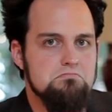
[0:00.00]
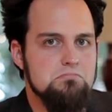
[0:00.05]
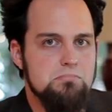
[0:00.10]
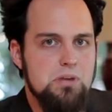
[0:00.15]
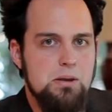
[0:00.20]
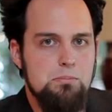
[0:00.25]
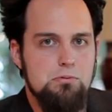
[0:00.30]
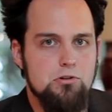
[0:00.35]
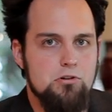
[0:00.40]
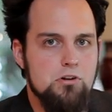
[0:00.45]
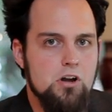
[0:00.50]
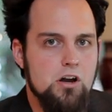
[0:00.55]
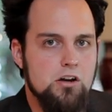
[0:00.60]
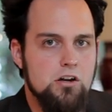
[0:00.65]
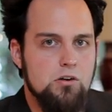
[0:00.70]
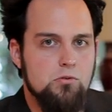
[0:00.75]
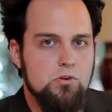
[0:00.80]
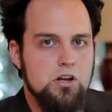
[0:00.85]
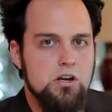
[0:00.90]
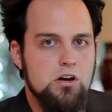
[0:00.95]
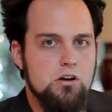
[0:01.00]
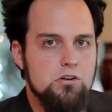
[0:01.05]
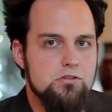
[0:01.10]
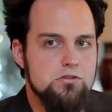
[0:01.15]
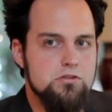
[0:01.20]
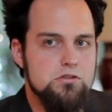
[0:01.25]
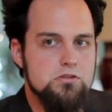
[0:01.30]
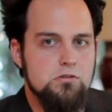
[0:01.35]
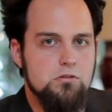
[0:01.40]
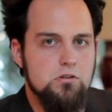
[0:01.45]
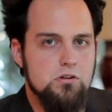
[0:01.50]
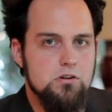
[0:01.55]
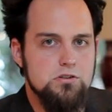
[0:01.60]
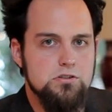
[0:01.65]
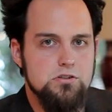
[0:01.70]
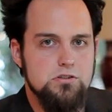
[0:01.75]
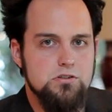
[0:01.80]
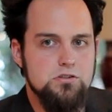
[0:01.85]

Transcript: people are not going to want to go to the stores.